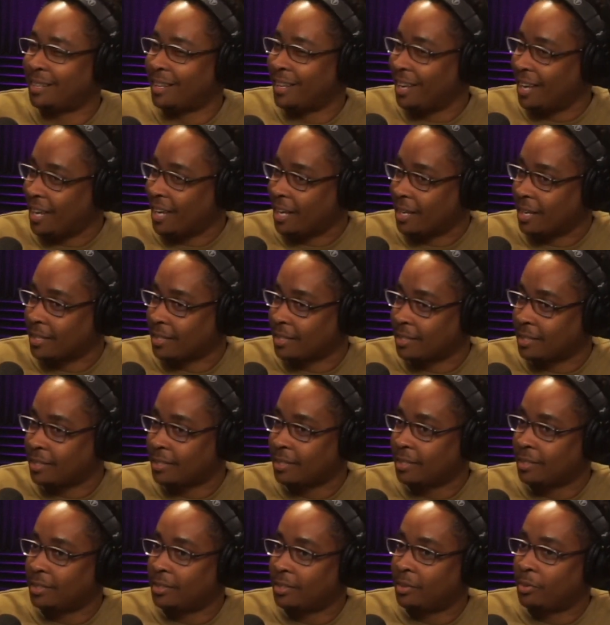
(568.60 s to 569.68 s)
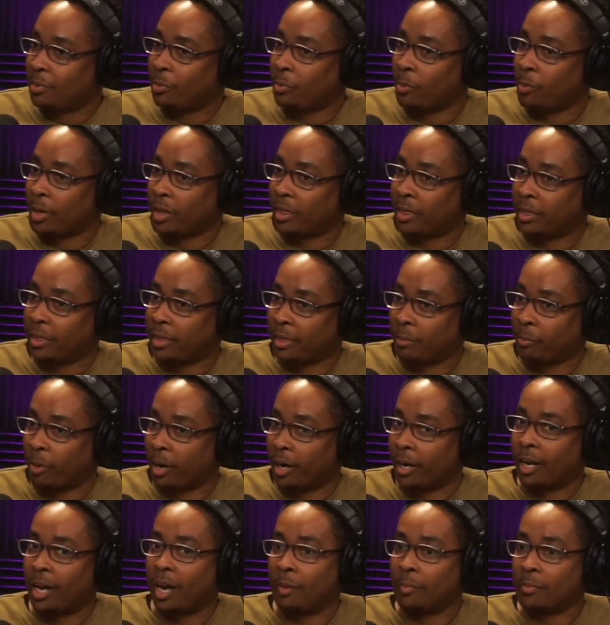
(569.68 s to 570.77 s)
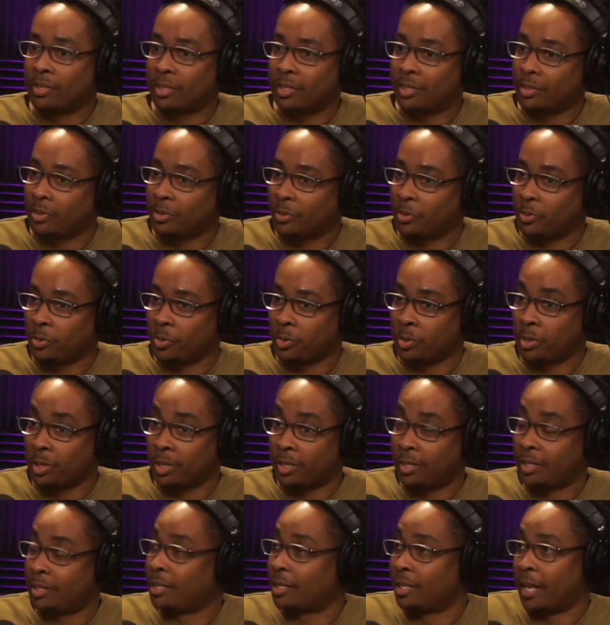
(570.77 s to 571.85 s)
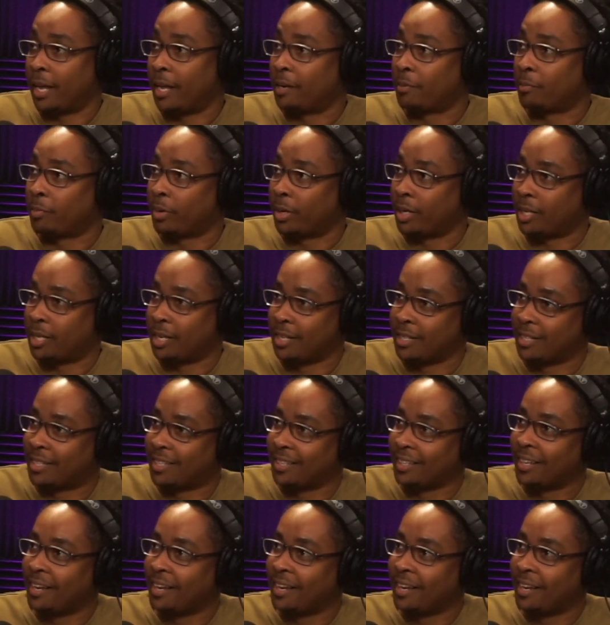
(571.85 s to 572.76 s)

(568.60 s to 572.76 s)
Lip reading: is. When it comes to the data breaches.